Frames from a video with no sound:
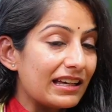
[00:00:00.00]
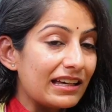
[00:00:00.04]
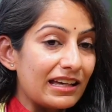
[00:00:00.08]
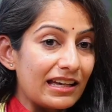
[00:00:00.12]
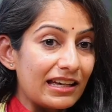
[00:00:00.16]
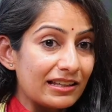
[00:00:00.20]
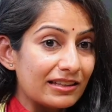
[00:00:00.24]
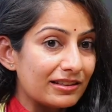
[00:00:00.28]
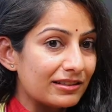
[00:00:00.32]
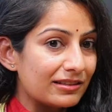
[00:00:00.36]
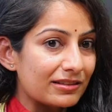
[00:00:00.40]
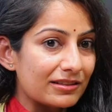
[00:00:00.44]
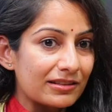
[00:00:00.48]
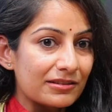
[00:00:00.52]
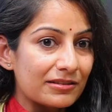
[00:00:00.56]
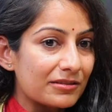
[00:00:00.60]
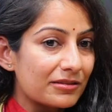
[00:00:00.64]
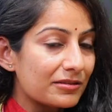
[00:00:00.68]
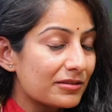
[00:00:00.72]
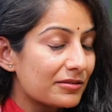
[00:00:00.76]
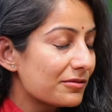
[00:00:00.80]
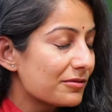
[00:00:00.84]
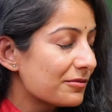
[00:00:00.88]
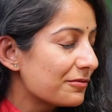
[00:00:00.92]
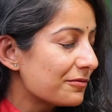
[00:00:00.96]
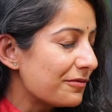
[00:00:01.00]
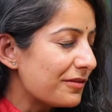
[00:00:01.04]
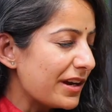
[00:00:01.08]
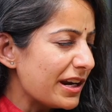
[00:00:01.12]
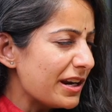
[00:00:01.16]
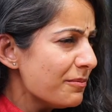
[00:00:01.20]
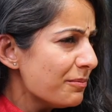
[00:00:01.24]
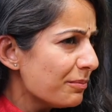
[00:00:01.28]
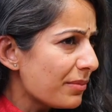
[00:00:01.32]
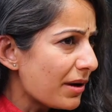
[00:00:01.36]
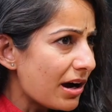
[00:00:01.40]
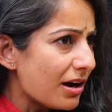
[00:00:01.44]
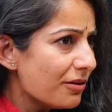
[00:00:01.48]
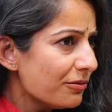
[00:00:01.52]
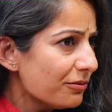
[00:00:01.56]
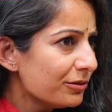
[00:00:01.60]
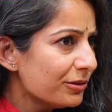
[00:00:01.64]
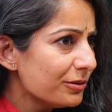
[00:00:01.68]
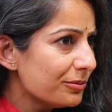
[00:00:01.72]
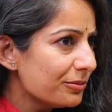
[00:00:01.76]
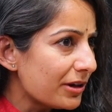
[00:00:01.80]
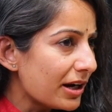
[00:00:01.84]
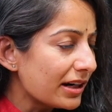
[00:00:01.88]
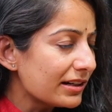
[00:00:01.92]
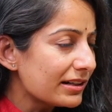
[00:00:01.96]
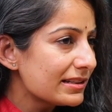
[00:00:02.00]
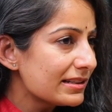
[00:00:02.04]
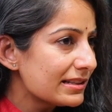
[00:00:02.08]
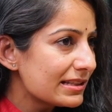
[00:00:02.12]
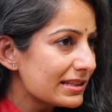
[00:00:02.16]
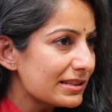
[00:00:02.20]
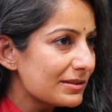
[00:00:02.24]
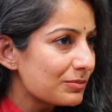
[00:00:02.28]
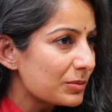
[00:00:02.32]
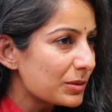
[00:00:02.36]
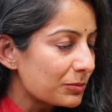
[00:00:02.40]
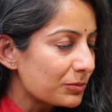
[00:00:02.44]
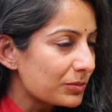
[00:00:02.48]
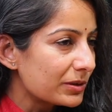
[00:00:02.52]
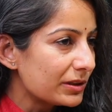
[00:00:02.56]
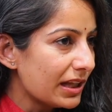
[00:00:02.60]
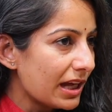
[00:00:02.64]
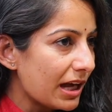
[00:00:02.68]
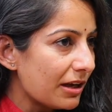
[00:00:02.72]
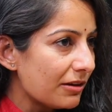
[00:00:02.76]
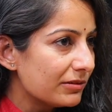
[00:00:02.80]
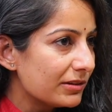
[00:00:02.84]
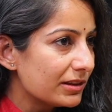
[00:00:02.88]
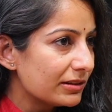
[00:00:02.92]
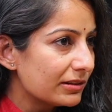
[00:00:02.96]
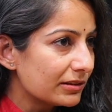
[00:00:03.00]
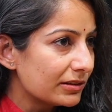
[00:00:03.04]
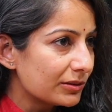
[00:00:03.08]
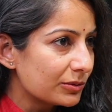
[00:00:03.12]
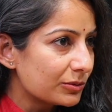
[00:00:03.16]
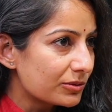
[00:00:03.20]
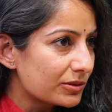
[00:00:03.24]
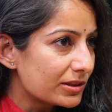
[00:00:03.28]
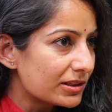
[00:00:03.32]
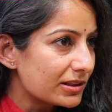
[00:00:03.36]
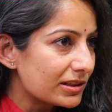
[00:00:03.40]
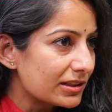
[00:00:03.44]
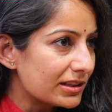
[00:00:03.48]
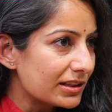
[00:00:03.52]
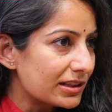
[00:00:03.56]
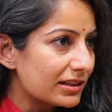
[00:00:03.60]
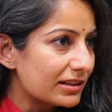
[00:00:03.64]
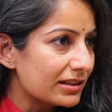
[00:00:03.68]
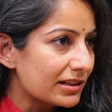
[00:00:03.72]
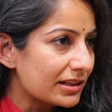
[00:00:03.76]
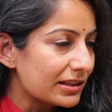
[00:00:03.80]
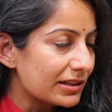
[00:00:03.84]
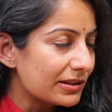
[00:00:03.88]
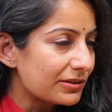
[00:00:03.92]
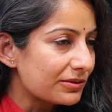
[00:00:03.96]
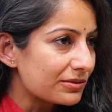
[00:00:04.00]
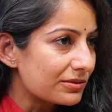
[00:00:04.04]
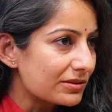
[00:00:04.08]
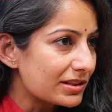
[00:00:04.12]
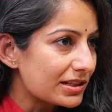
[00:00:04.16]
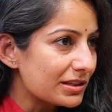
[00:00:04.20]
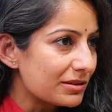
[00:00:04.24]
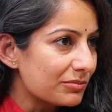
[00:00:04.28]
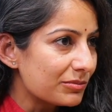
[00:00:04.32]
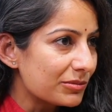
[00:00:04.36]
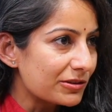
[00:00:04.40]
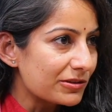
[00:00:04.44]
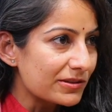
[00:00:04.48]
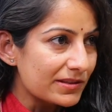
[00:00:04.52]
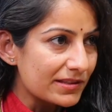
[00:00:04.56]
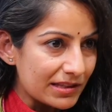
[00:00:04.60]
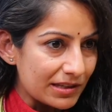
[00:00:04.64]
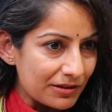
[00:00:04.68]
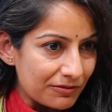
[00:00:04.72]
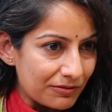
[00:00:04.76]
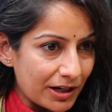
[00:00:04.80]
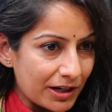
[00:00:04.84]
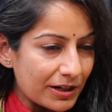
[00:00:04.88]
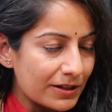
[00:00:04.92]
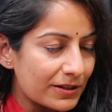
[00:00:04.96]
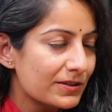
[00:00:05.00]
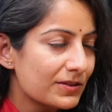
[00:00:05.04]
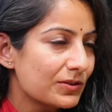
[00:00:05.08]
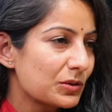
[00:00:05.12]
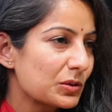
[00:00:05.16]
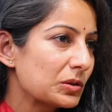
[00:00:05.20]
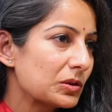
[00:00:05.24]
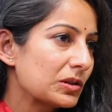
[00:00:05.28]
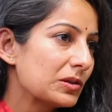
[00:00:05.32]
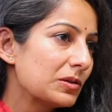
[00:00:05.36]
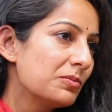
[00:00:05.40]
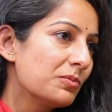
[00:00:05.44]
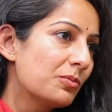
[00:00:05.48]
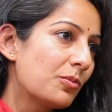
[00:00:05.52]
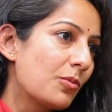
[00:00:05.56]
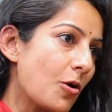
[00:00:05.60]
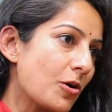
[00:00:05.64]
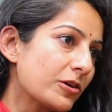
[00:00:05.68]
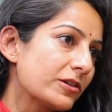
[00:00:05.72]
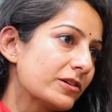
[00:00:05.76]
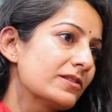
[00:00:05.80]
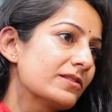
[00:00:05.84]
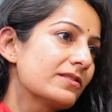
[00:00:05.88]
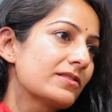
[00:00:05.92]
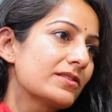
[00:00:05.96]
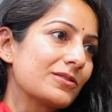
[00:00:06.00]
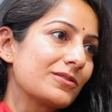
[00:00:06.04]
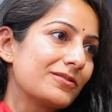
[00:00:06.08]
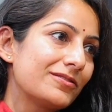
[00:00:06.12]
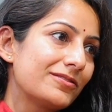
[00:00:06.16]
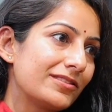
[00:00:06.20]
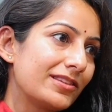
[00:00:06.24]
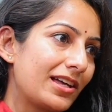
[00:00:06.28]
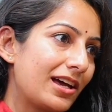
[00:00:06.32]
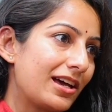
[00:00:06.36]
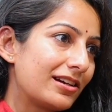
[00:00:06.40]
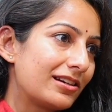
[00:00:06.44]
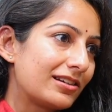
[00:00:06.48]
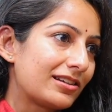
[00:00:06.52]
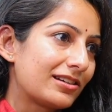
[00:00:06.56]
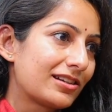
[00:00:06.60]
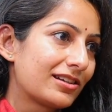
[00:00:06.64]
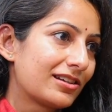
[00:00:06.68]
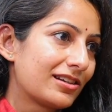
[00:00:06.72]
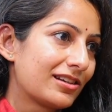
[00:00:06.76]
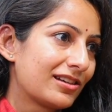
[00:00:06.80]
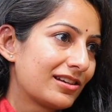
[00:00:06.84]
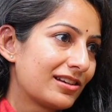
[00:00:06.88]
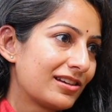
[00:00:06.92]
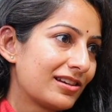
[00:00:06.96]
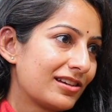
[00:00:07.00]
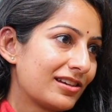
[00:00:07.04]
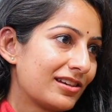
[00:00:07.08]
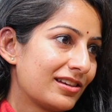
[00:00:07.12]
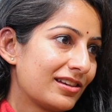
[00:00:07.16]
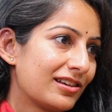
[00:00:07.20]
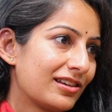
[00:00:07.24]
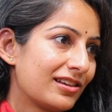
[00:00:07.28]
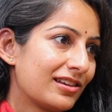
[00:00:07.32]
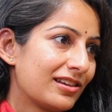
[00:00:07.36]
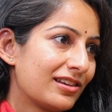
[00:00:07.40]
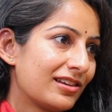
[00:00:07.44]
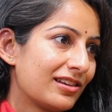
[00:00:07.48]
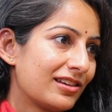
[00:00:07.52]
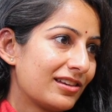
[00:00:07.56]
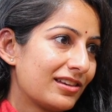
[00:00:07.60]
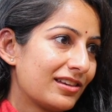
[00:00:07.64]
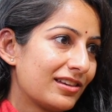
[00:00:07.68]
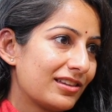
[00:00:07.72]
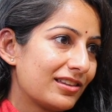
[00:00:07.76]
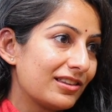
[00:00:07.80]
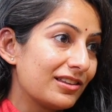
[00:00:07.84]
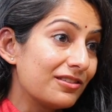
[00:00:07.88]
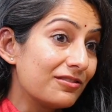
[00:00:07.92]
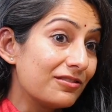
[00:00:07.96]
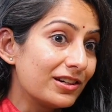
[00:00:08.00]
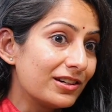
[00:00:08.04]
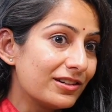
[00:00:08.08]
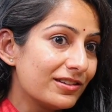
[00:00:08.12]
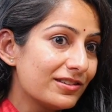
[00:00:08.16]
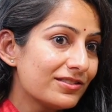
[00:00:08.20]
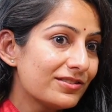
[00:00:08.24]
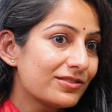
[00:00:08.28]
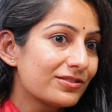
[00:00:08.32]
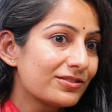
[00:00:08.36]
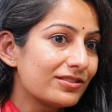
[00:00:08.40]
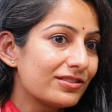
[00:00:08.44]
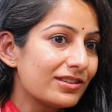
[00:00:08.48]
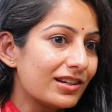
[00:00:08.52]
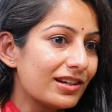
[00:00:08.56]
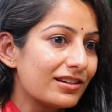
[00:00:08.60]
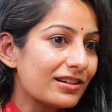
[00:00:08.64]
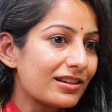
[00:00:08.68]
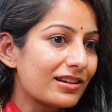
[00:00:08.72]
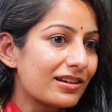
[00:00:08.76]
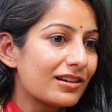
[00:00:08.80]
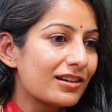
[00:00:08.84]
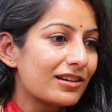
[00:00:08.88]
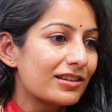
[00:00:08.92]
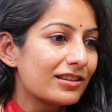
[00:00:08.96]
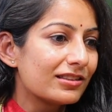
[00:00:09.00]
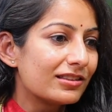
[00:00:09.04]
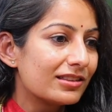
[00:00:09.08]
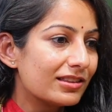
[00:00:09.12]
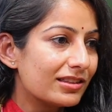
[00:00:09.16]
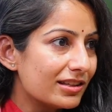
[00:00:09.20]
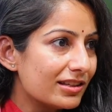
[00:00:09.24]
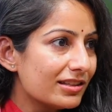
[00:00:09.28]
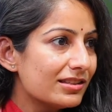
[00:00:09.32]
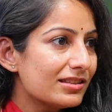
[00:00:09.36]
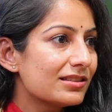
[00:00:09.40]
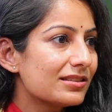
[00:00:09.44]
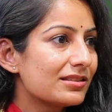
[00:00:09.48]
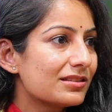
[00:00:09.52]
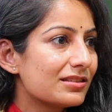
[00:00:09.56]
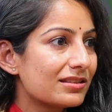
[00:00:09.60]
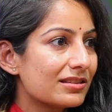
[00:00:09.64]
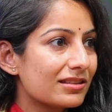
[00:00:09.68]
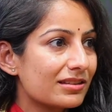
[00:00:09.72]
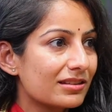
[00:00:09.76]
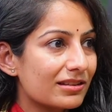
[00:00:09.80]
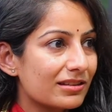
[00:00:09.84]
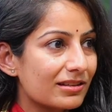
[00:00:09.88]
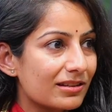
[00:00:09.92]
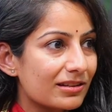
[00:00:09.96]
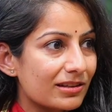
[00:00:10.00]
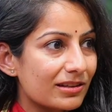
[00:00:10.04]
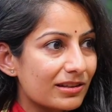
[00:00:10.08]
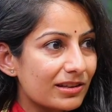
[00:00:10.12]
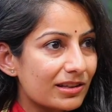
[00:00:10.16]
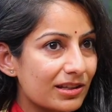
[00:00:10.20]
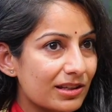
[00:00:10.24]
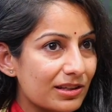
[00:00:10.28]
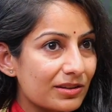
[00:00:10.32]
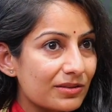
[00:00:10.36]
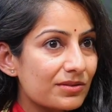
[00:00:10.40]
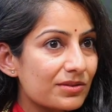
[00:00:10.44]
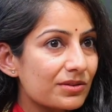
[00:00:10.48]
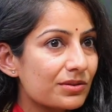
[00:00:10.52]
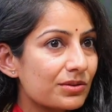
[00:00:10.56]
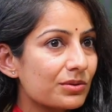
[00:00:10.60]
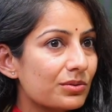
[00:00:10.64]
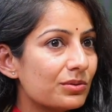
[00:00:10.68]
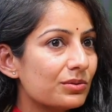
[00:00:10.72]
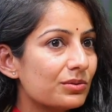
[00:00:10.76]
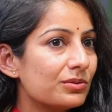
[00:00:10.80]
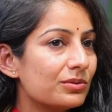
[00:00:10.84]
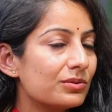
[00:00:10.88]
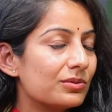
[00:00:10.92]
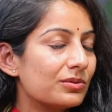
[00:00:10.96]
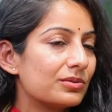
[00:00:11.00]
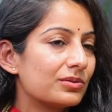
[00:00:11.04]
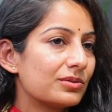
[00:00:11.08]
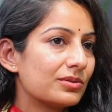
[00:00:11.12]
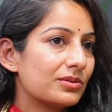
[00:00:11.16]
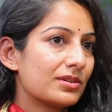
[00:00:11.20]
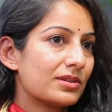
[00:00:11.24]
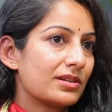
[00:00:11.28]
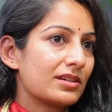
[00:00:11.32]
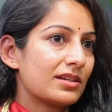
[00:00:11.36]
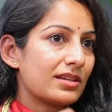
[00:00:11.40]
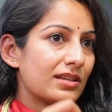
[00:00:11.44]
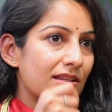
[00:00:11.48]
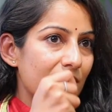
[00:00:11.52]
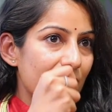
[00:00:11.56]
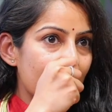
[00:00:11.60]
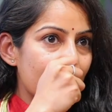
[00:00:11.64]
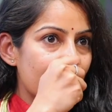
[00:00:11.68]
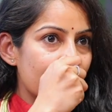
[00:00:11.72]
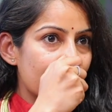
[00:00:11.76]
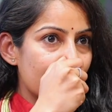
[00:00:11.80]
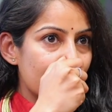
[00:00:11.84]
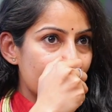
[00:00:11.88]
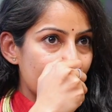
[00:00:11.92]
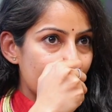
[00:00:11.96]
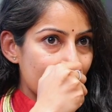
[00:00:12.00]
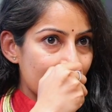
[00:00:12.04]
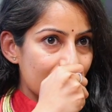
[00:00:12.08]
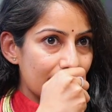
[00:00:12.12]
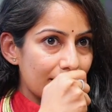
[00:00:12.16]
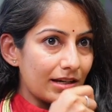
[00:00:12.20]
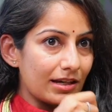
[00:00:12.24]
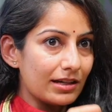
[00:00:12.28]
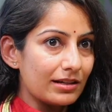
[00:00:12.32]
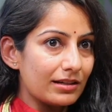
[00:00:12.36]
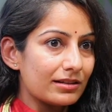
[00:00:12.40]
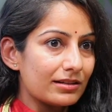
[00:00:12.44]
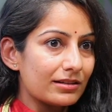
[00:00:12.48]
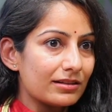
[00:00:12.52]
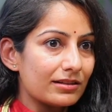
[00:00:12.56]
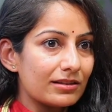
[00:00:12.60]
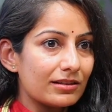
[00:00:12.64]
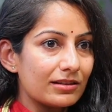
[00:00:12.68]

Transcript: And very powerful practices people have included in their daily routine because they've understood the importance of that. They've understood that this gives you the energy that